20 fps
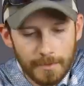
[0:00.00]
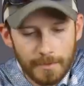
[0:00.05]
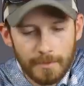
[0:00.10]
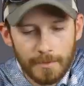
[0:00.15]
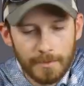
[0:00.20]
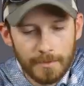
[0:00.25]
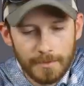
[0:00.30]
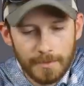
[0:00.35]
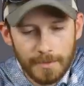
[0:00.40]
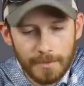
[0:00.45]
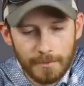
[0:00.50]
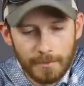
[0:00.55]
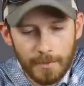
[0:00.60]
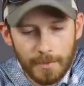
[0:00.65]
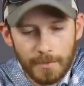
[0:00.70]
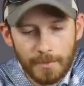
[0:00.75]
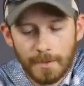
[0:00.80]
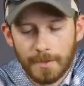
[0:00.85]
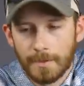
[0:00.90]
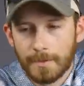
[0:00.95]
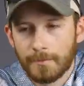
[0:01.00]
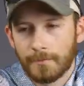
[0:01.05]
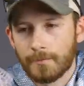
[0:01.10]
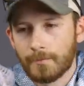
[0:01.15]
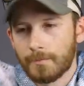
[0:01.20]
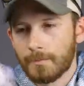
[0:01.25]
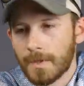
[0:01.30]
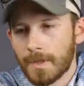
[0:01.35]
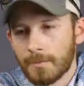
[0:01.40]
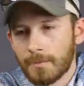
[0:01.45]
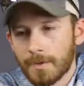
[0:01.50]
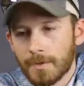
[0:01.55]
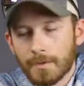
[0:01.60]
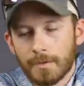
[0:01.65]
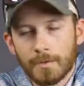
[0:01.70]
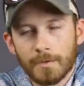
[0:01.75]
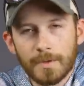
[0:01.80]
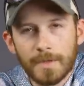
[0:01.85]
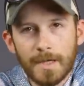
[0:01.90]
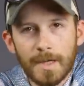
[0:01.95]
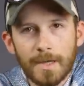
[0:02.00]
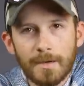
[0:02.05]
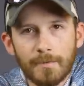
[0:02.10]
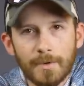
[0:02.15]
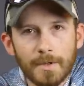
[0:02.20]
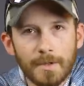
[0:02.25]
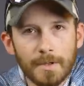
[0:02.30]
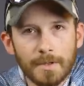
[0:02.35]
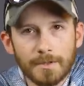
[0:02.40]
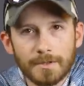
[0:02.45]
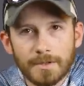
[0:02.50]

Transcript: as good as this one. If maybe you only have a